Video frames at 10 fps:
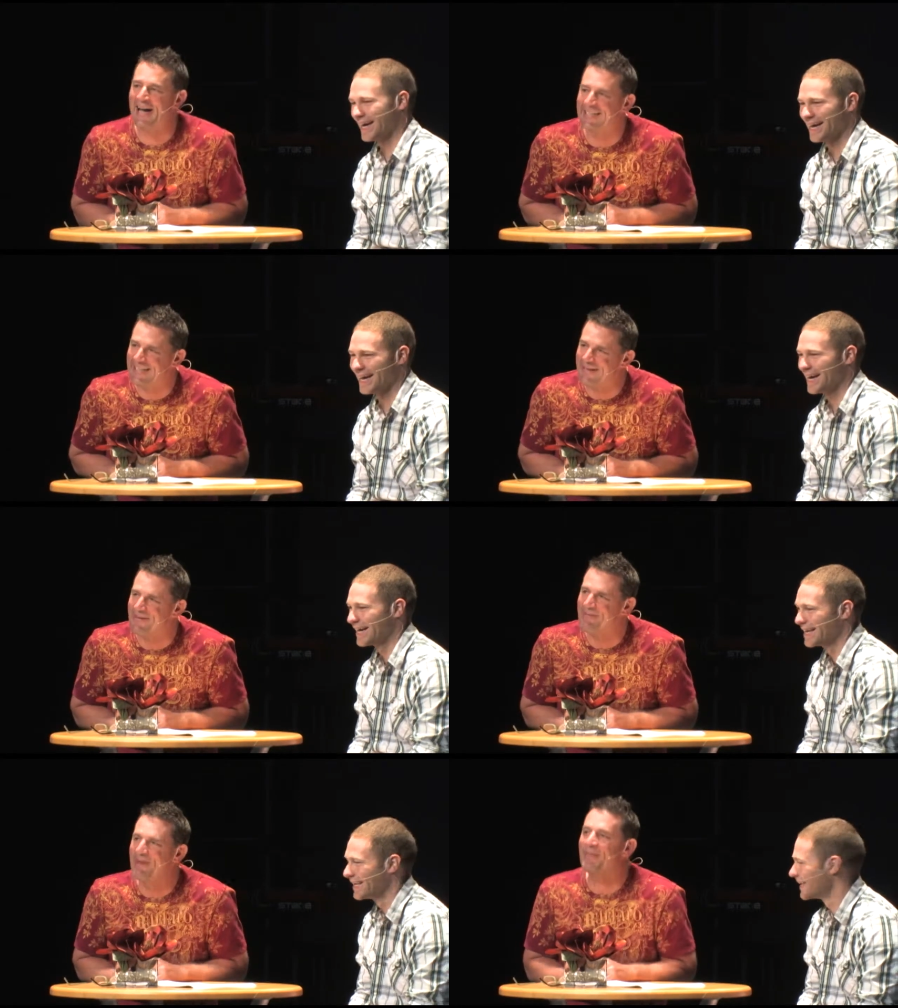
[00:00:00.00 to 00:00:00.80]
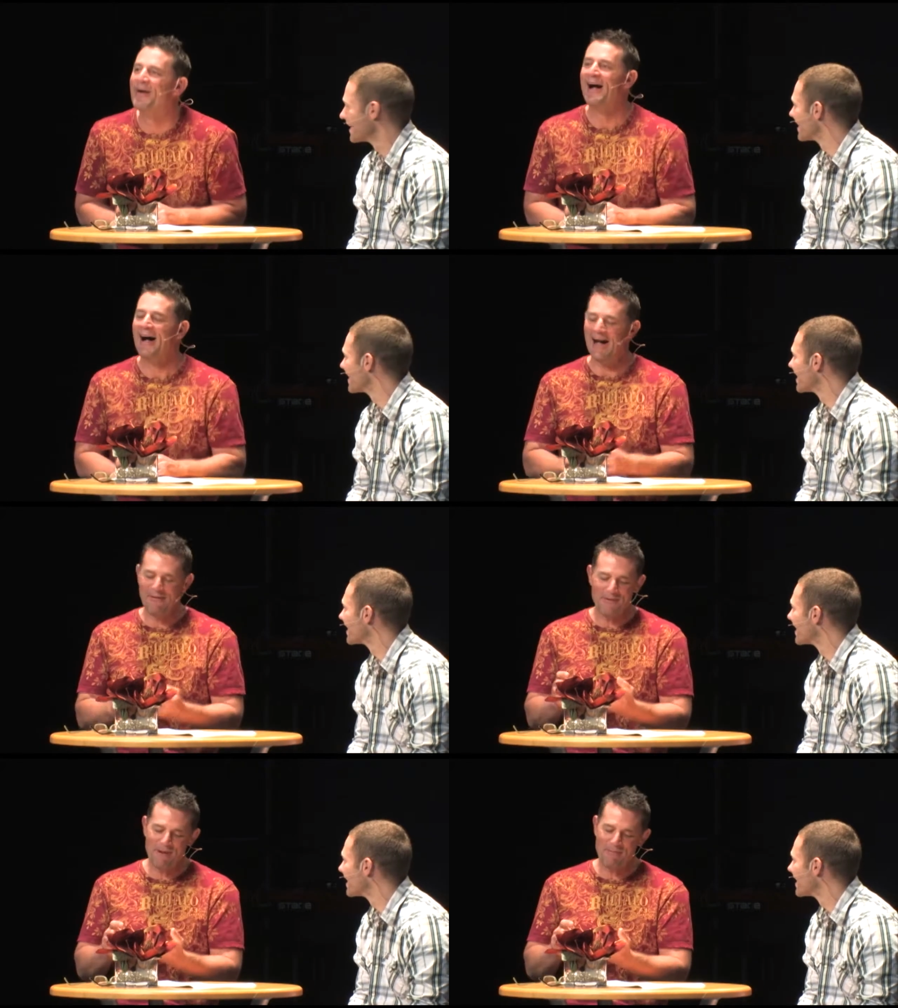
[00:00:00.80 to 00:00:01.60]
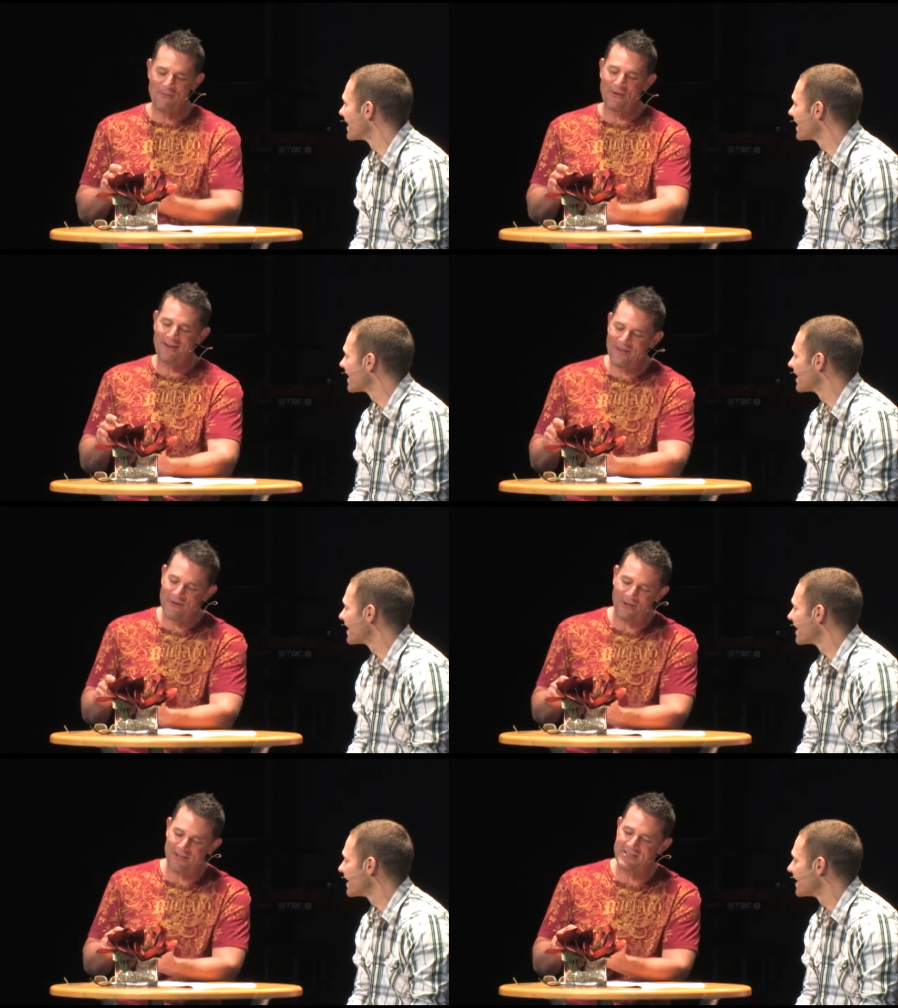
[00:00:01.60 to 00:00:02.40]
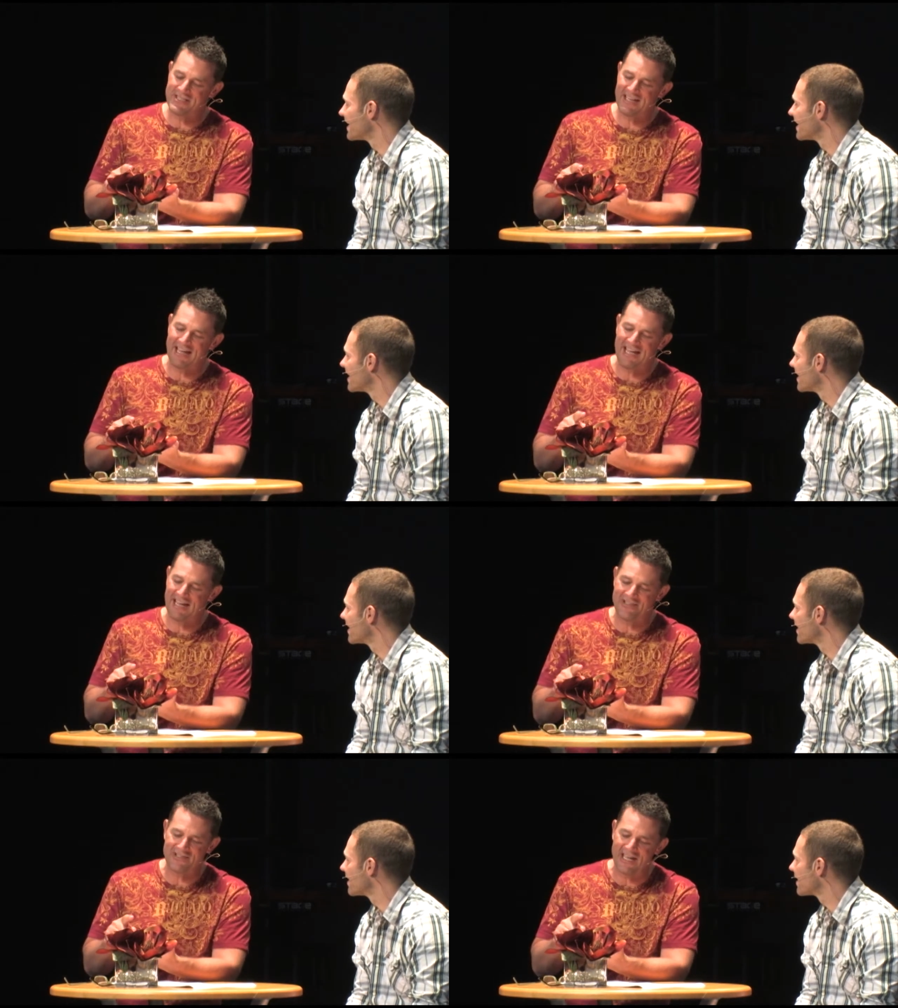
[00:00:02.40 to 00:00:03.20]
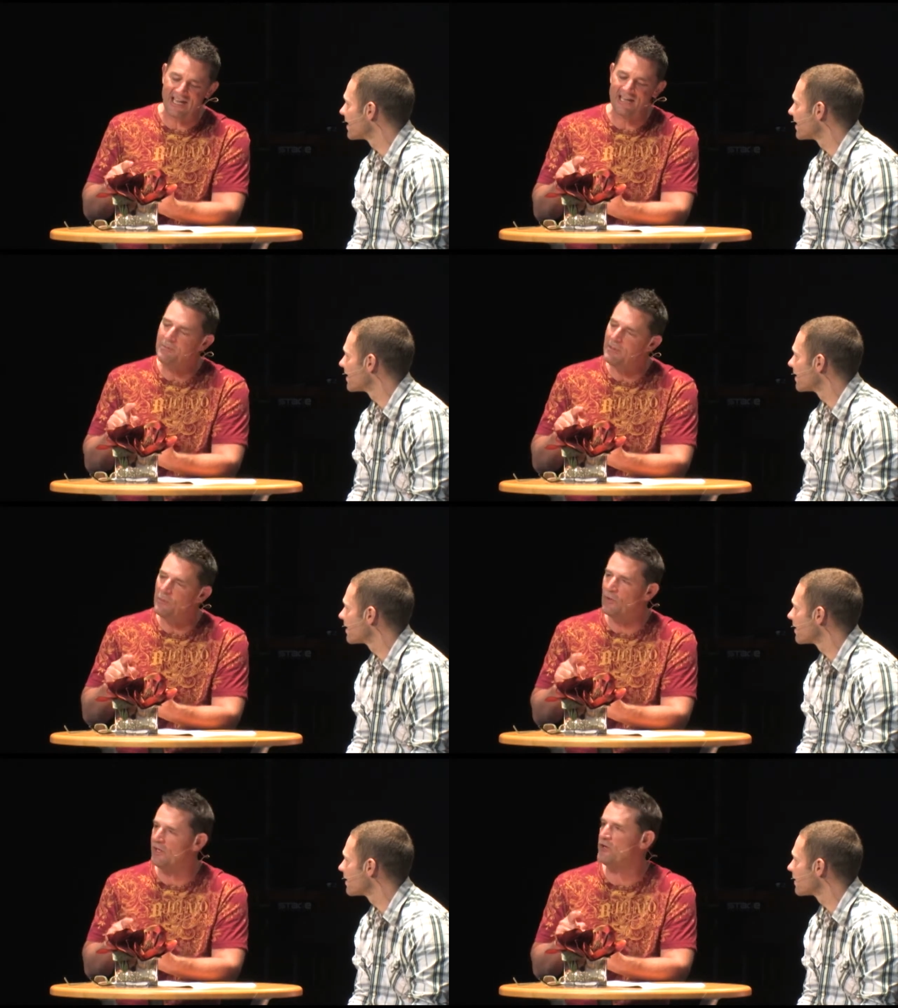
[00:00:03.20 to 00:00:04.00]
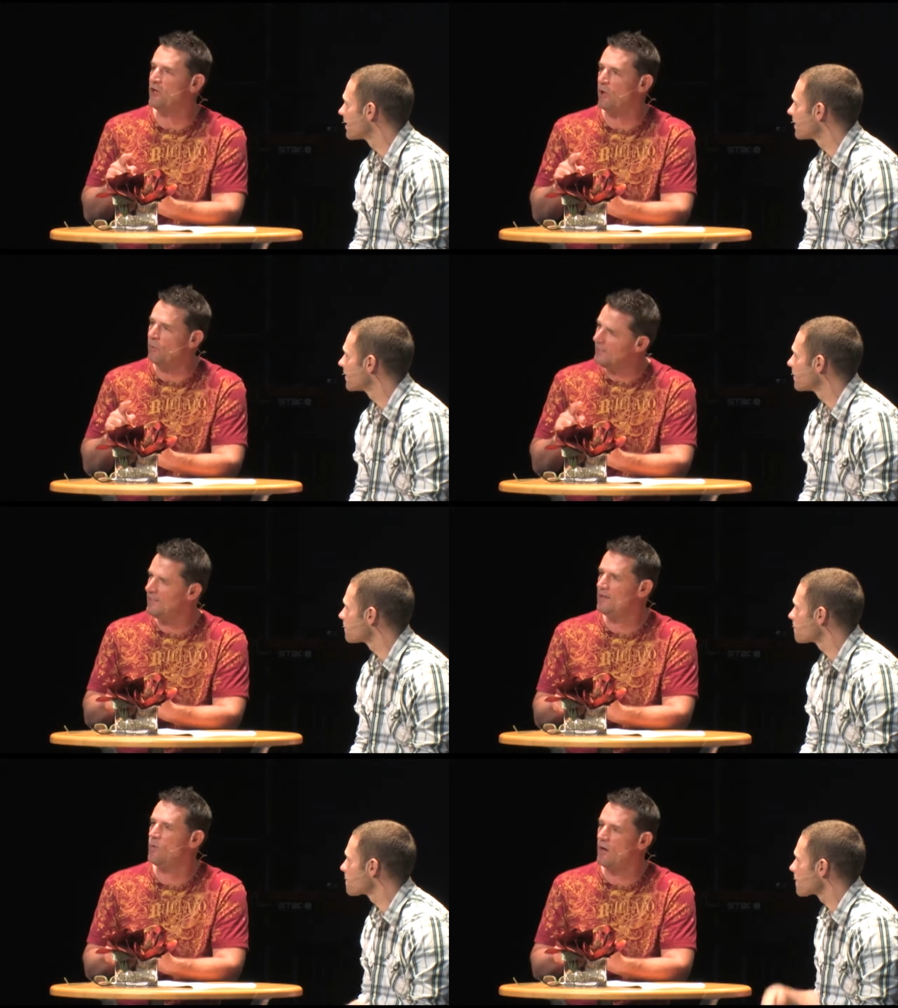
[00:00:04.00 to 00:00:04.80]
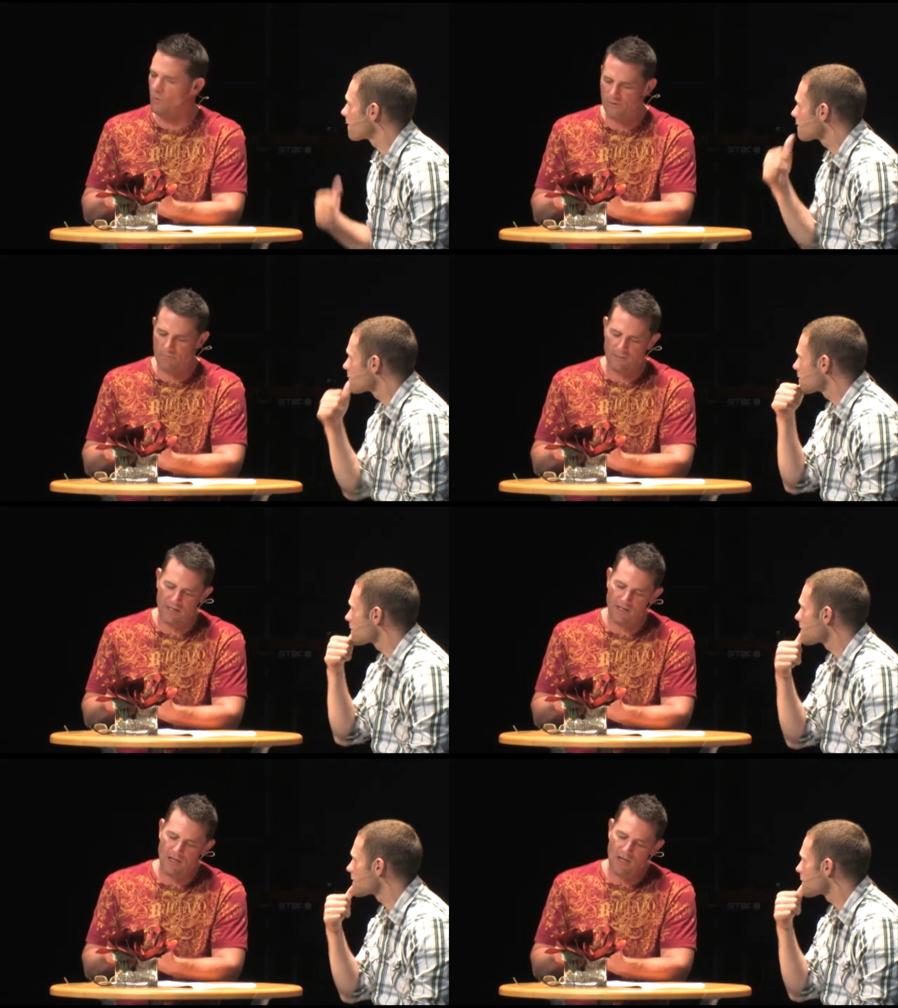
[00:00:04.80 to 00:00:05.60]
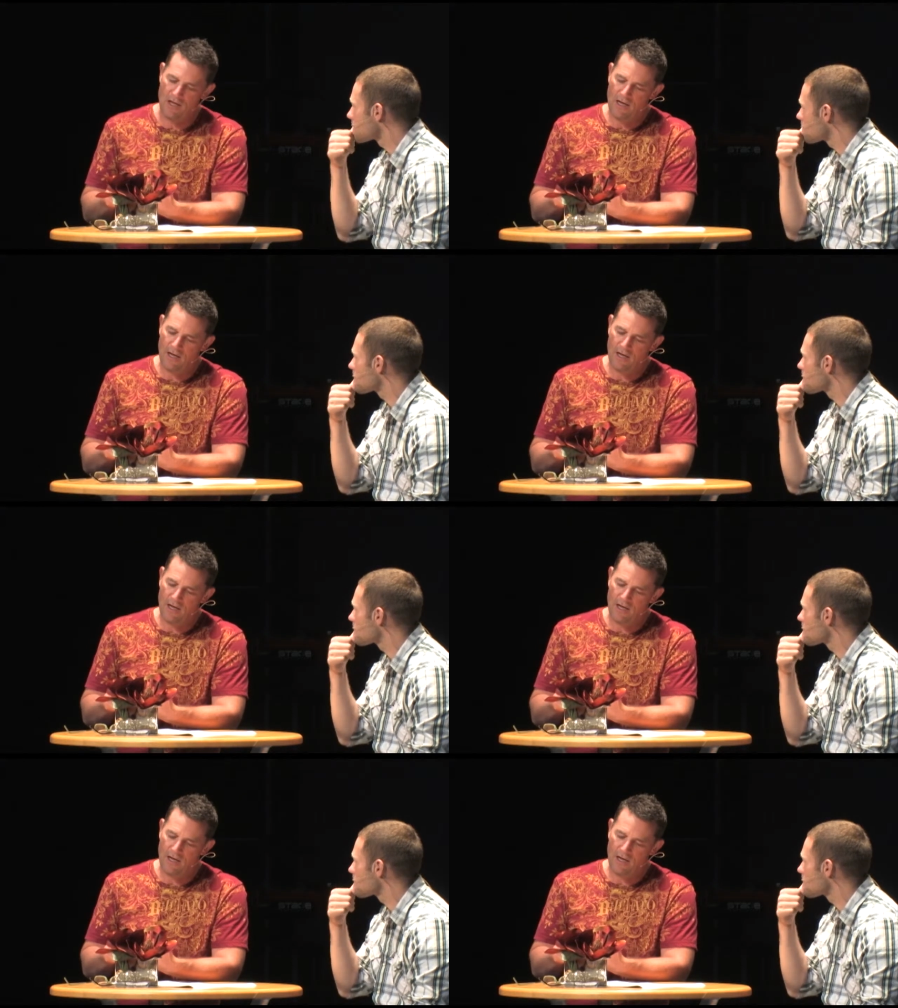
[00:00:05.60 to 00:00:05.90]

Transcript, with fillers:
Speaker 1: I can't remember. I remember one of the qualities that I had is I had to be willing to go anywhere with me. Mm.